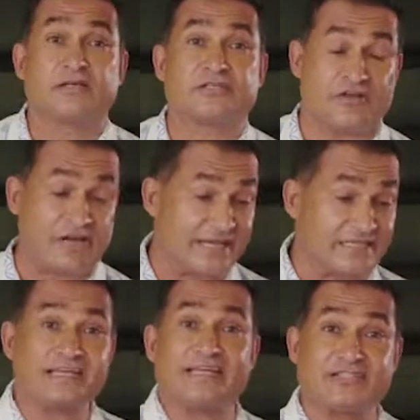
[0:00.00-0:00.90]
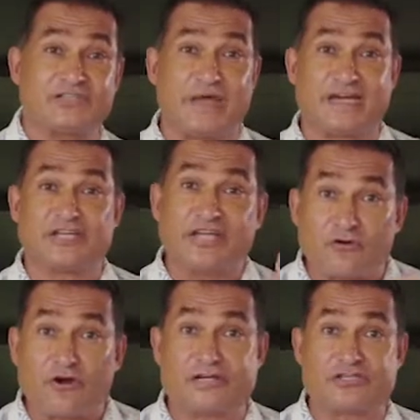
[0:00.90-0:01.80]
So next is to actually
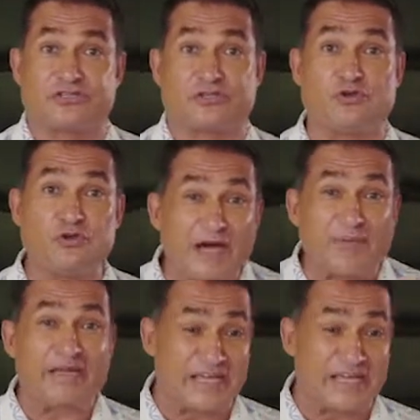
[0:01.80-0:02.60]
crush the cucumber,